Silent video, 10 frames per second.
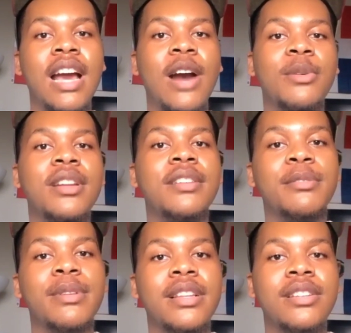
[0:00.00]
I wouldn't
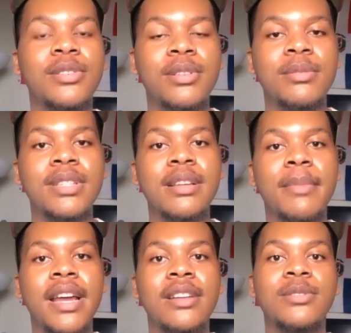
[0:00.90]
even really do it with
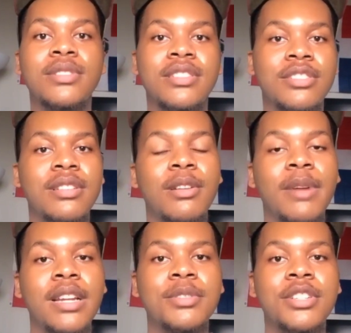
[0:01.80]
somebody who's a
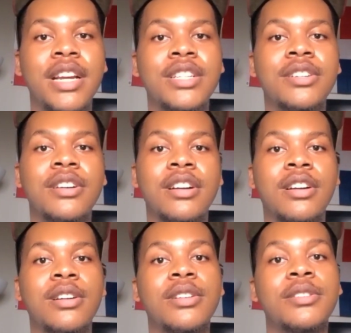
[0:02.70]
random stranger or a
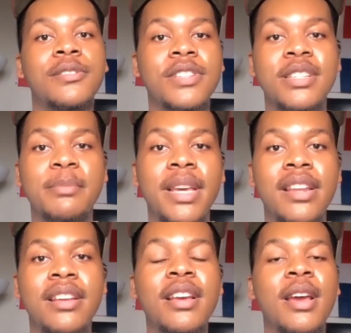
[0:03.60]
girl who you just
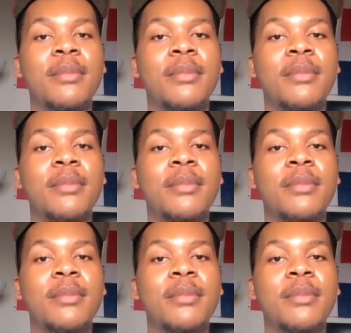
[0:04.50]
meeting,